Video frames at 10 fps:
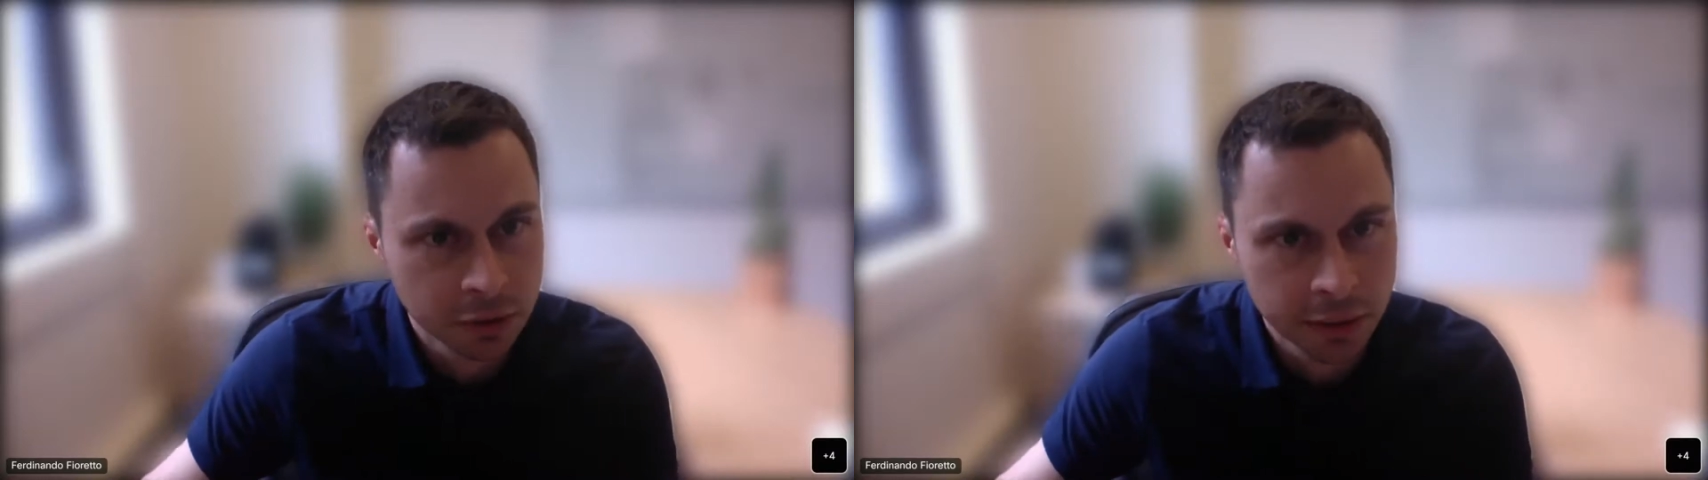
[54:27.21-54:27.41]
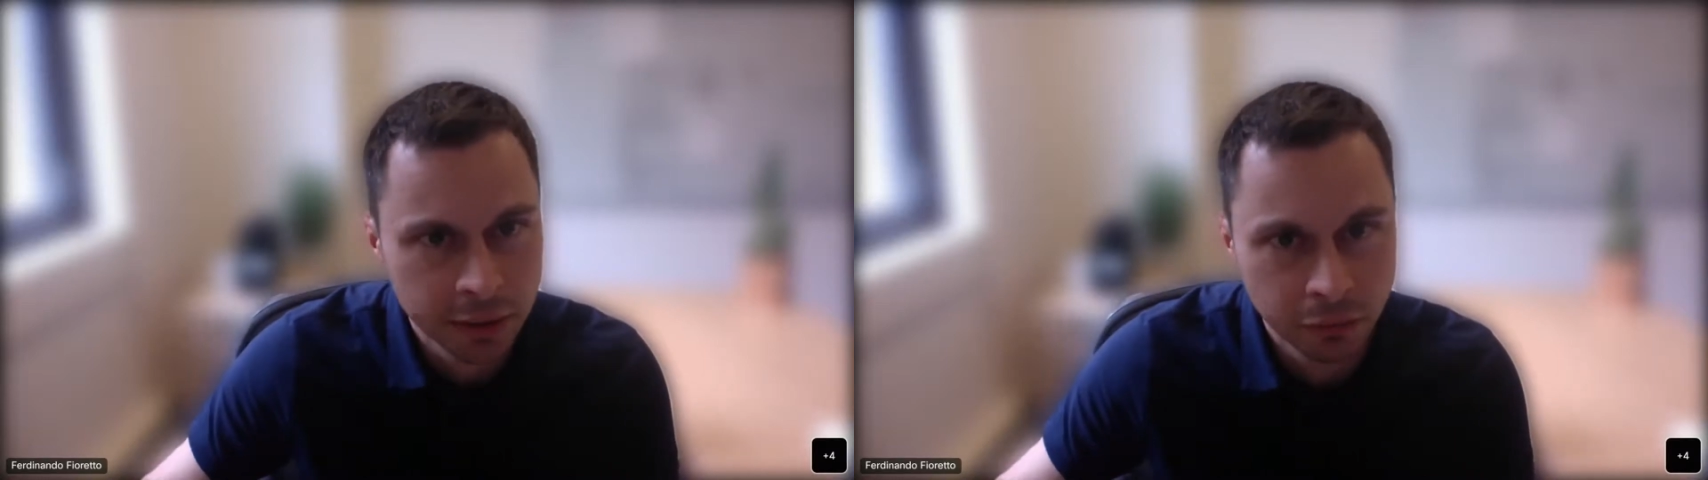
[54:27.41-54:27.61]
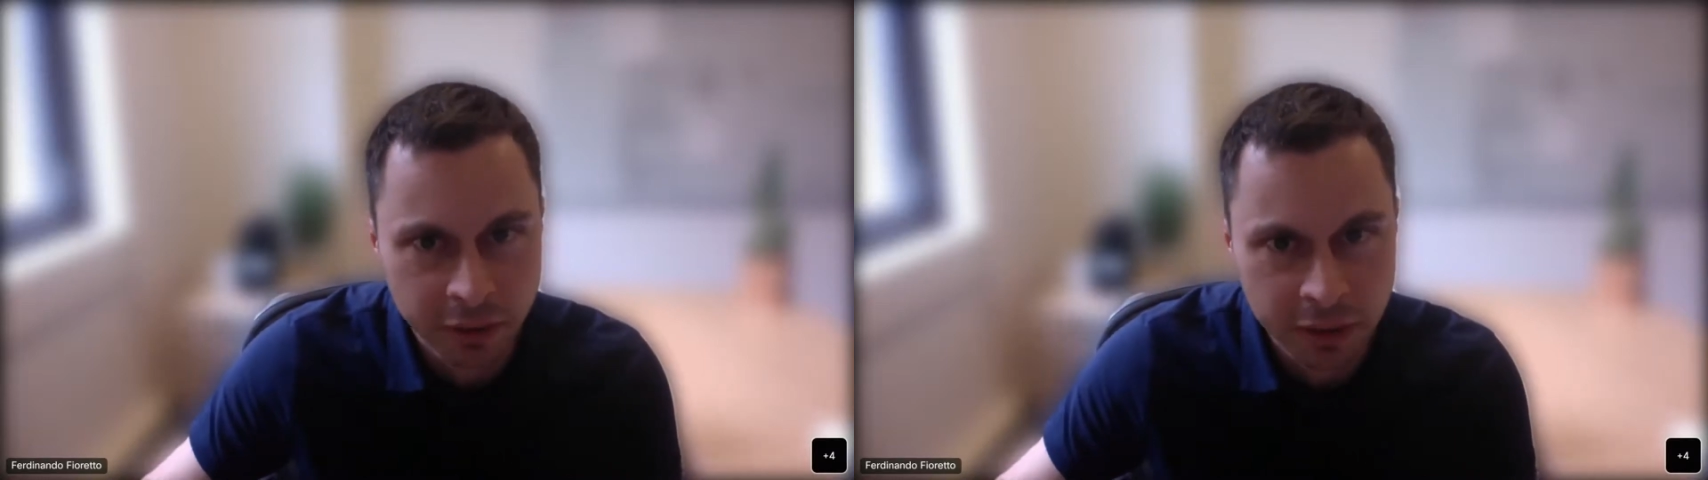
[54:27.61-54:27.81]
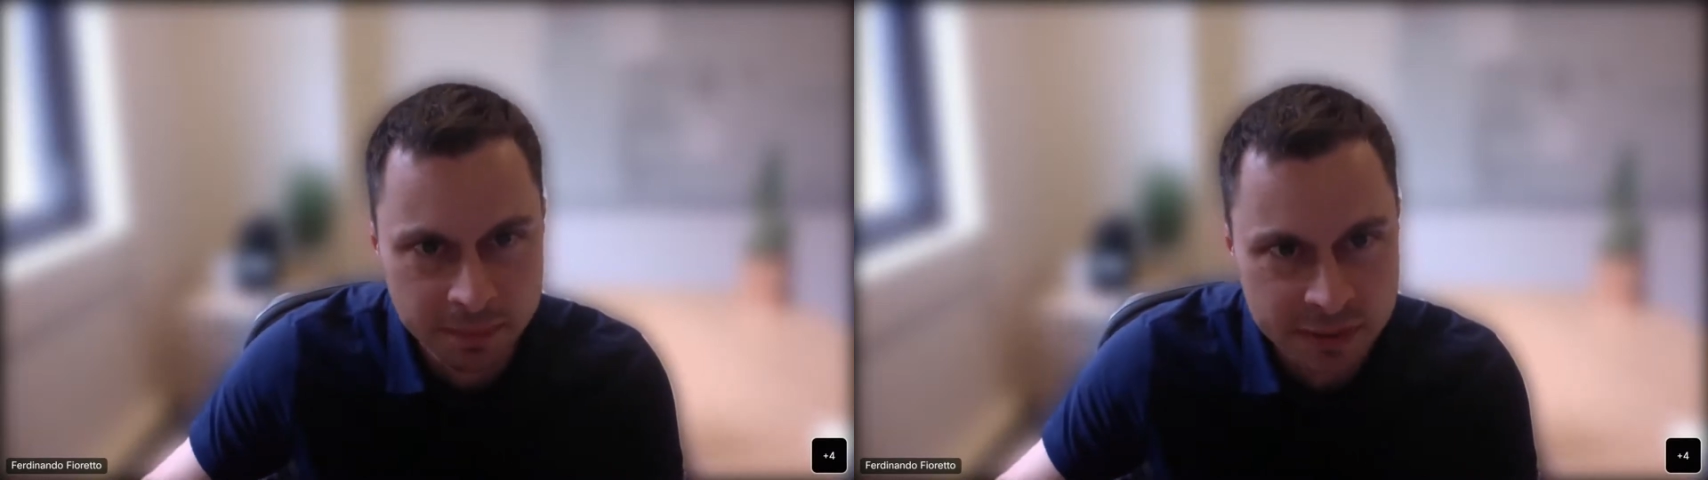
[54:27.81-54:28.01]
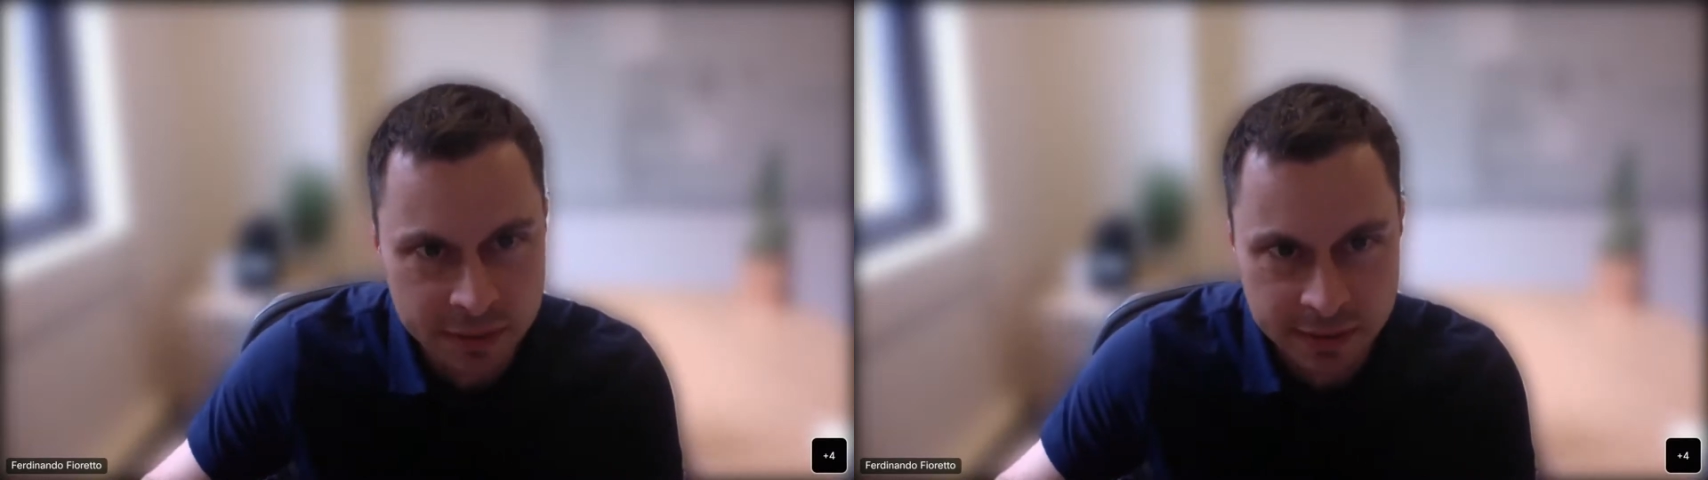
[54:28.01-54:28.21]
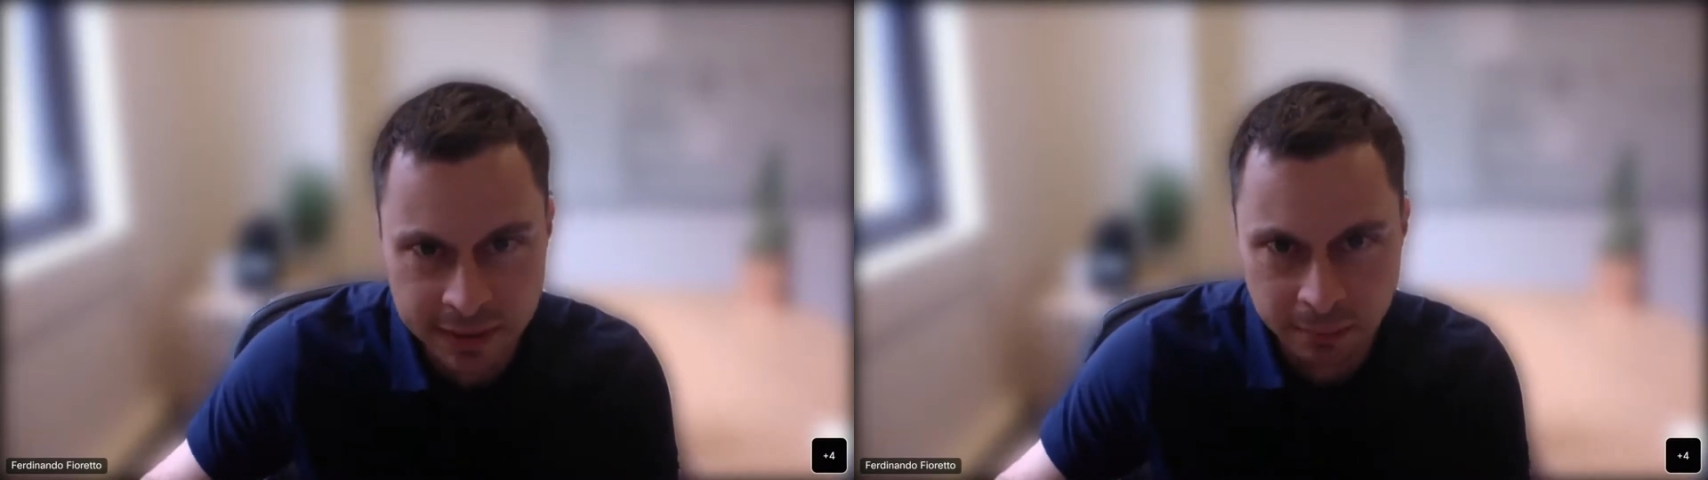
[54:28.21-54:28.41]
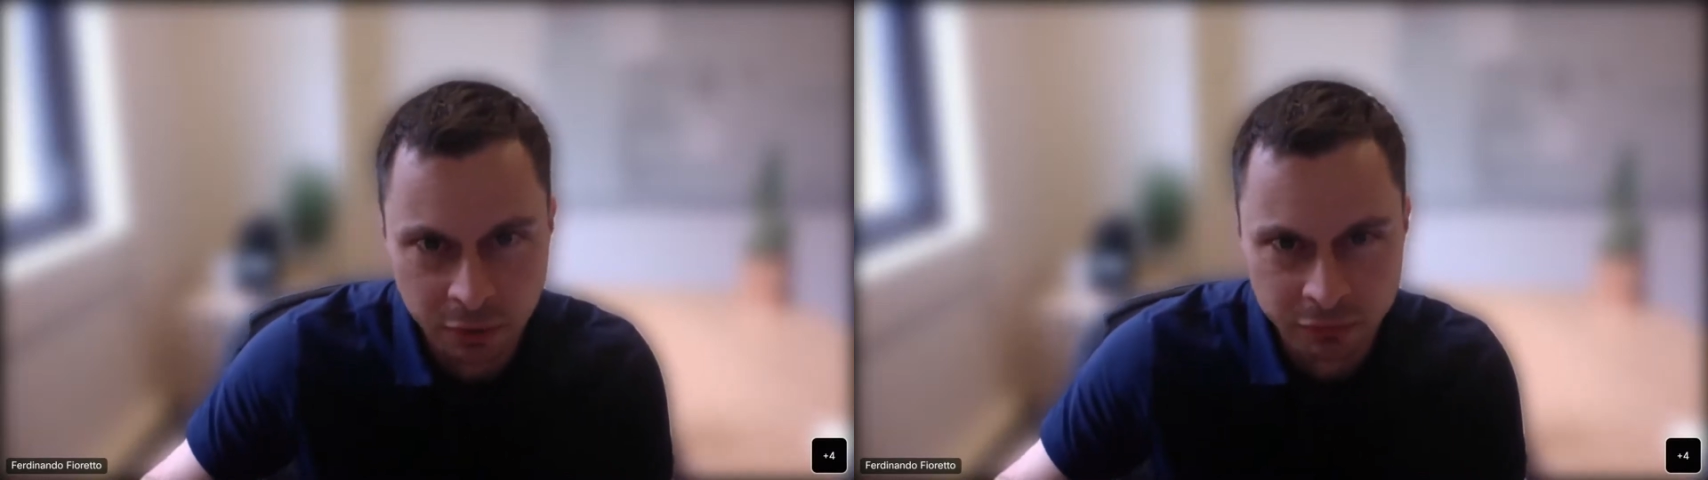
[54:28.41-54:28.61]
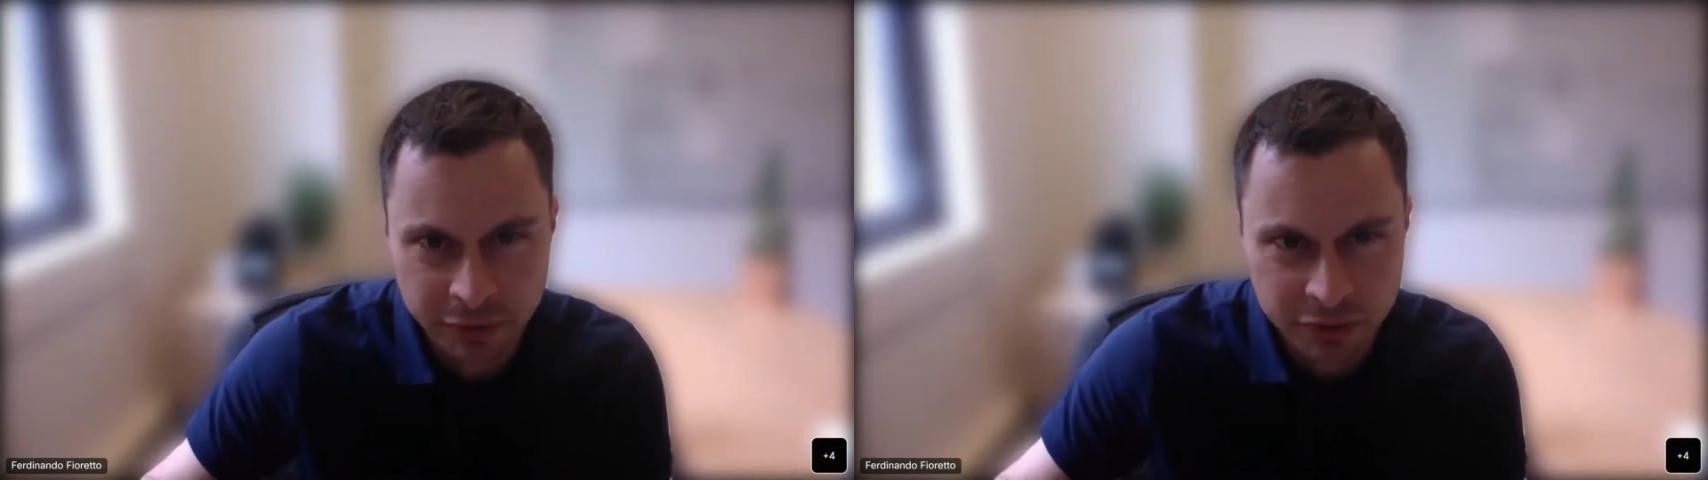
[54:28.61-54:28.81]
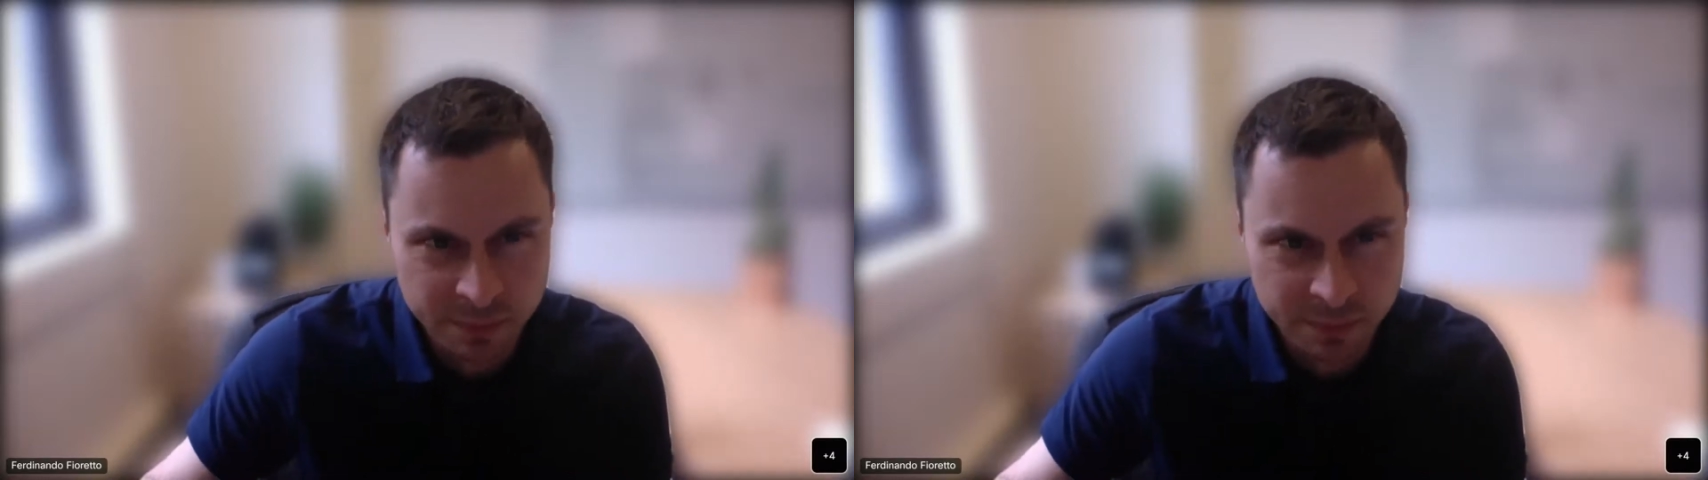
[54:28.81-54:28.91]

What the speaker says: and NeoRIPS since a couple of years,